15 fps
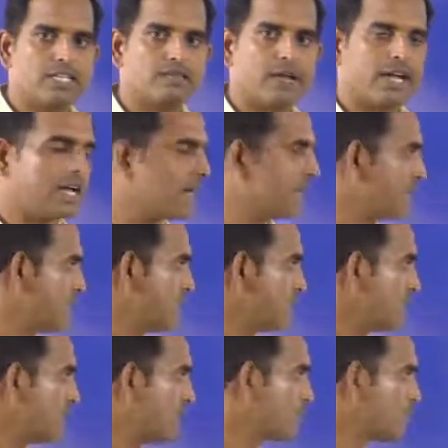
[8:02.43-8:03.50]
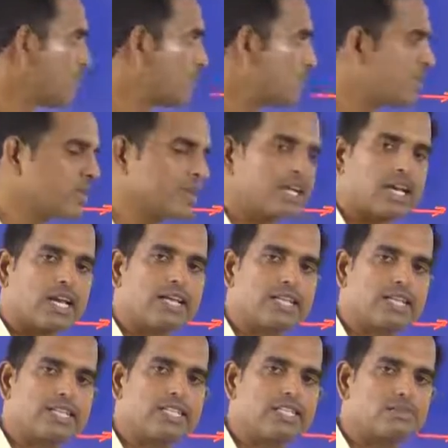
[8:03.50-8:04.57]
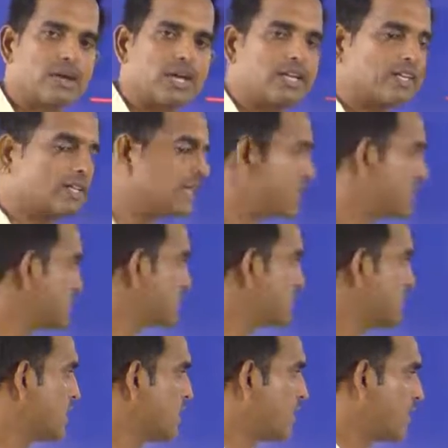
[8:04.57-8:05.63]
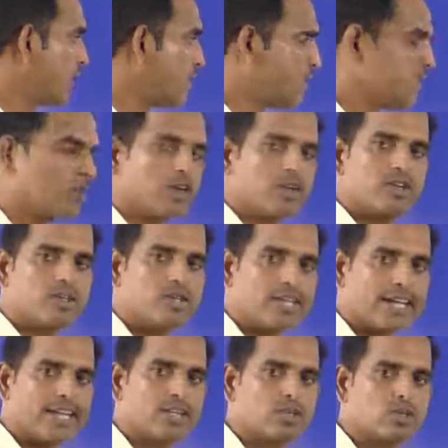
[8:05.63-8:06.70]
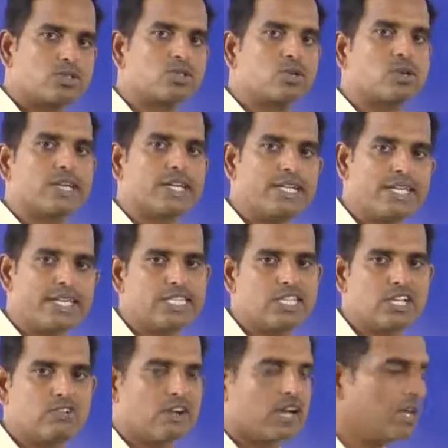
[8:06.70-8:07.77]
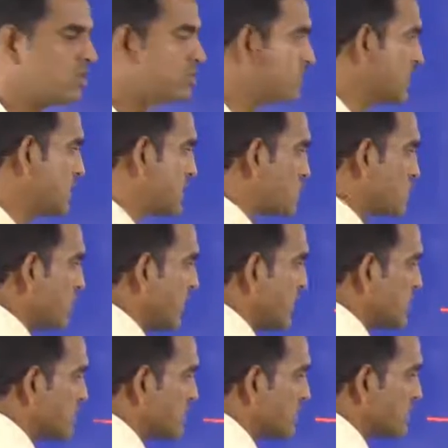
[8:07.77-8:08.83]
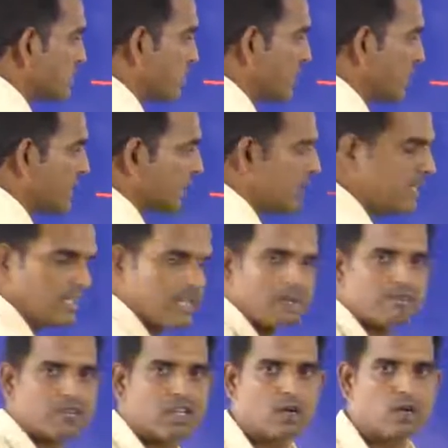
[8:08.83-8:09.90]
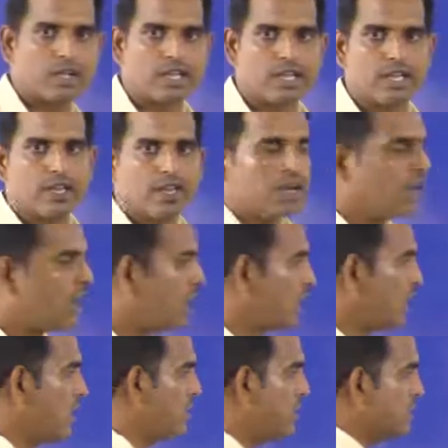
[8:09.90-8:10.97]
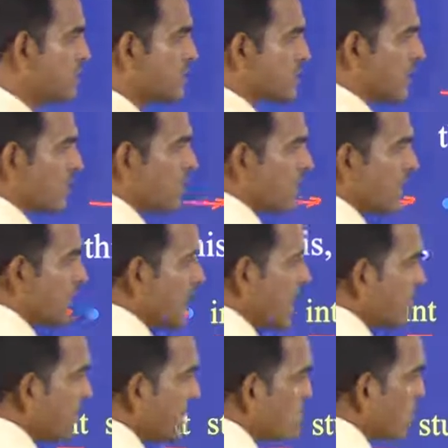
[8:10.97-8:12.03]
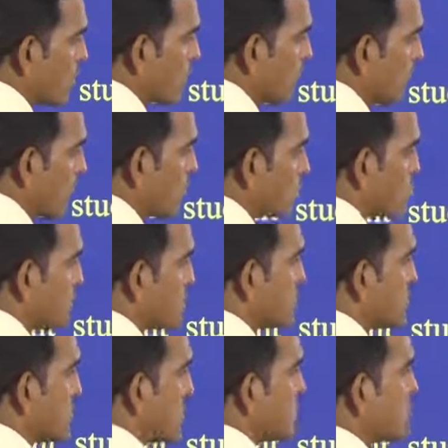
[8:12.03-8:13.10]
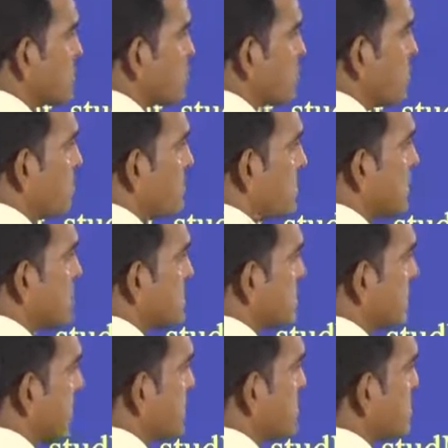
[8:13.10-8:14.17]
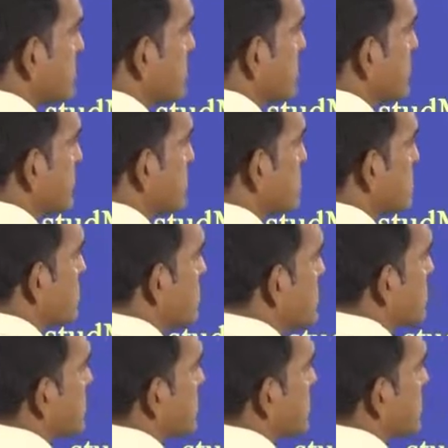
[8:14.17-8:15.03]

in my array, I am going to declare in this manner. That is, I am going to try to store integer values. That is why I specify int. Okay, all these 1000 elements what you have specified, this will be the size, that is